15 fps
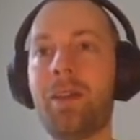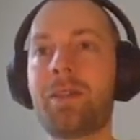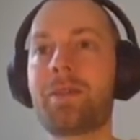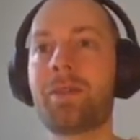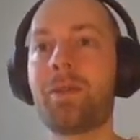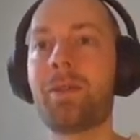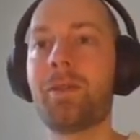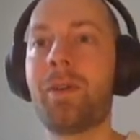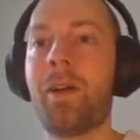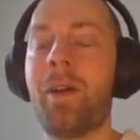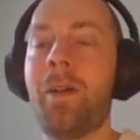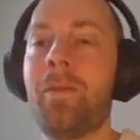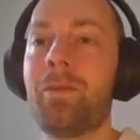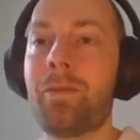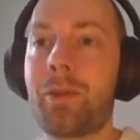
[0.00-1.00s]
So
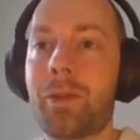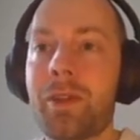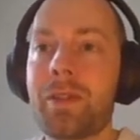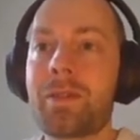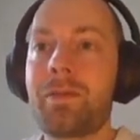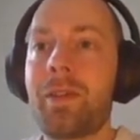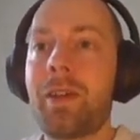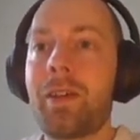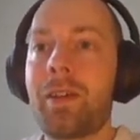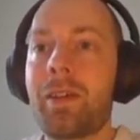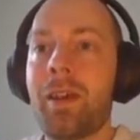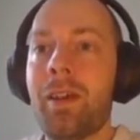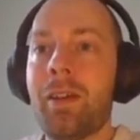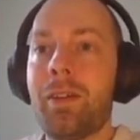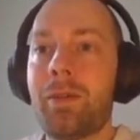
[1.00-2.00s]
for this thing
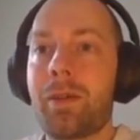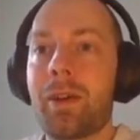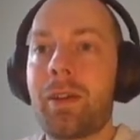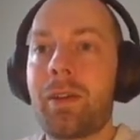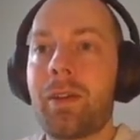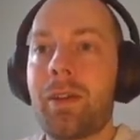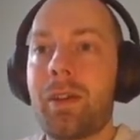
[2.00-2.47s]
you can